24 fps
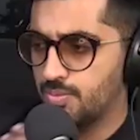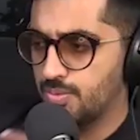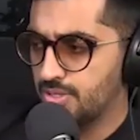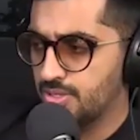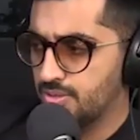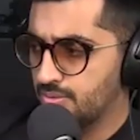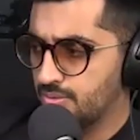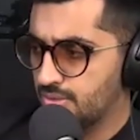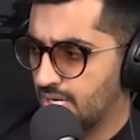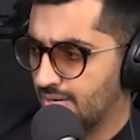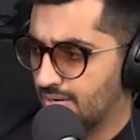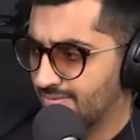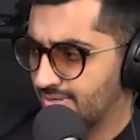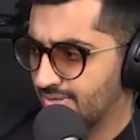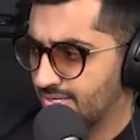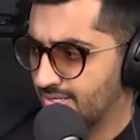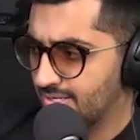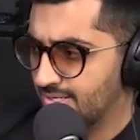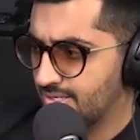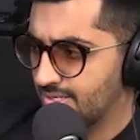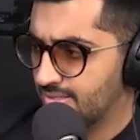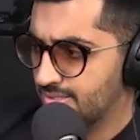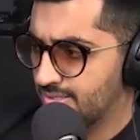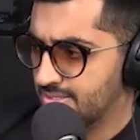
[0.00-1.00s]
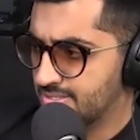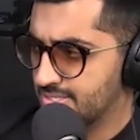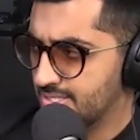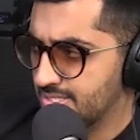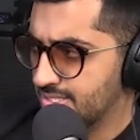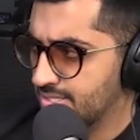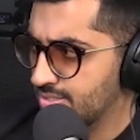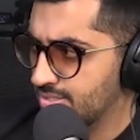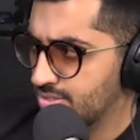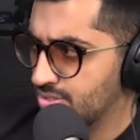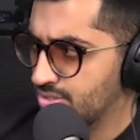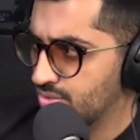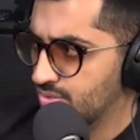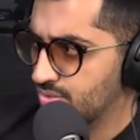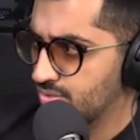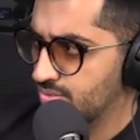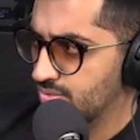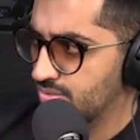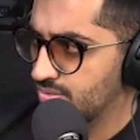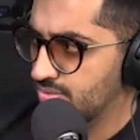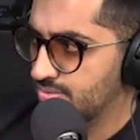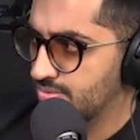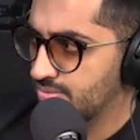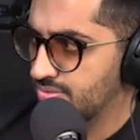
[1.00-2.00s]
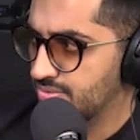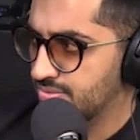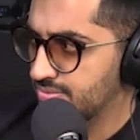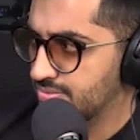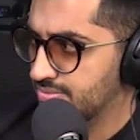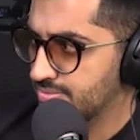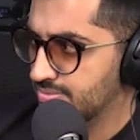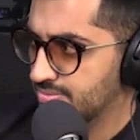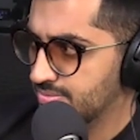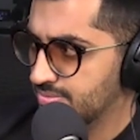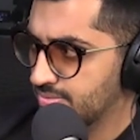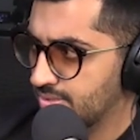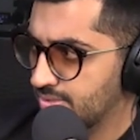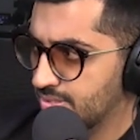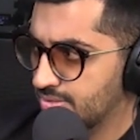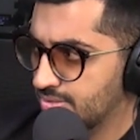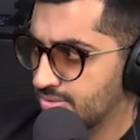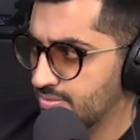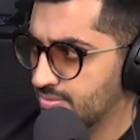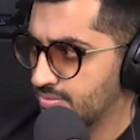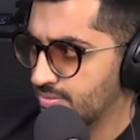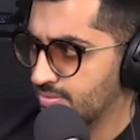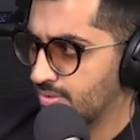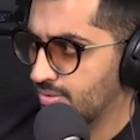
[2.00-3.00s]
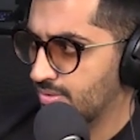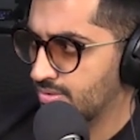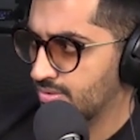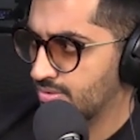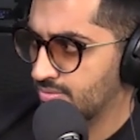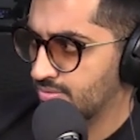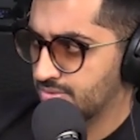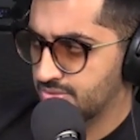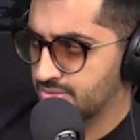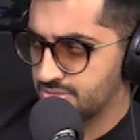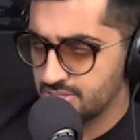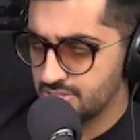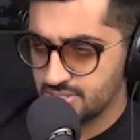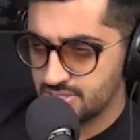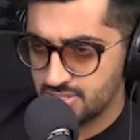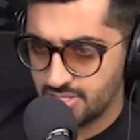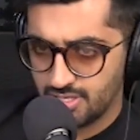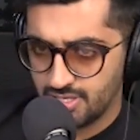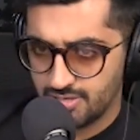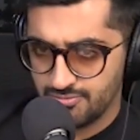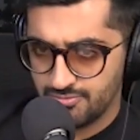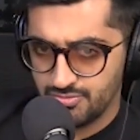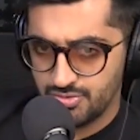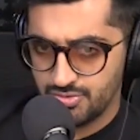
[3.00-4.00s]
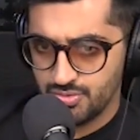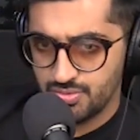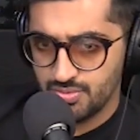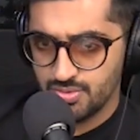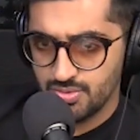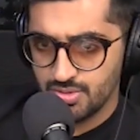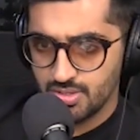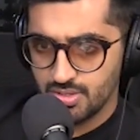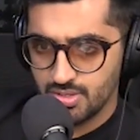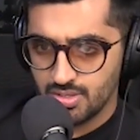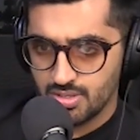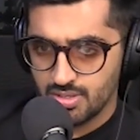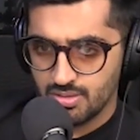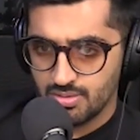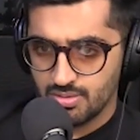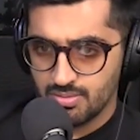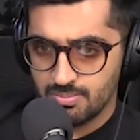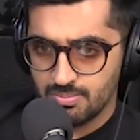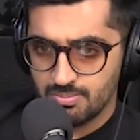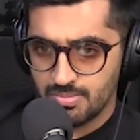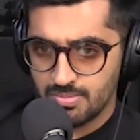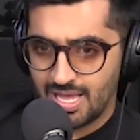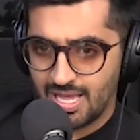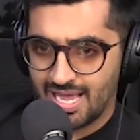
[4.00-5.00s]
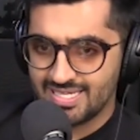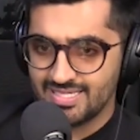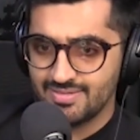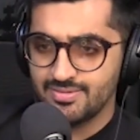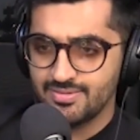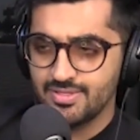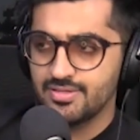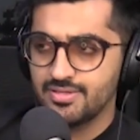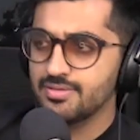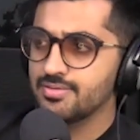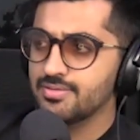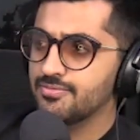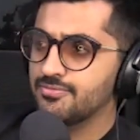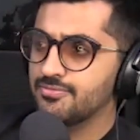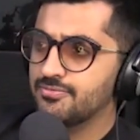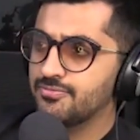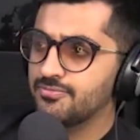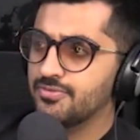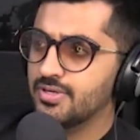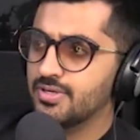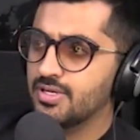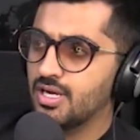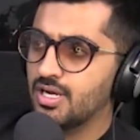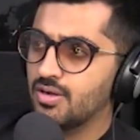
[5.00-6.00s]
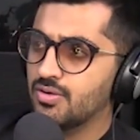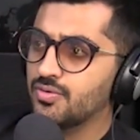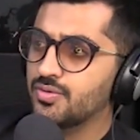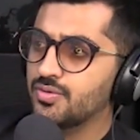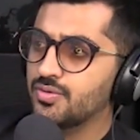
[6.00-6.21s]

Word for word: when you arrive in India, let's say, do you like do all the touristy stuff? Do you actively figure out,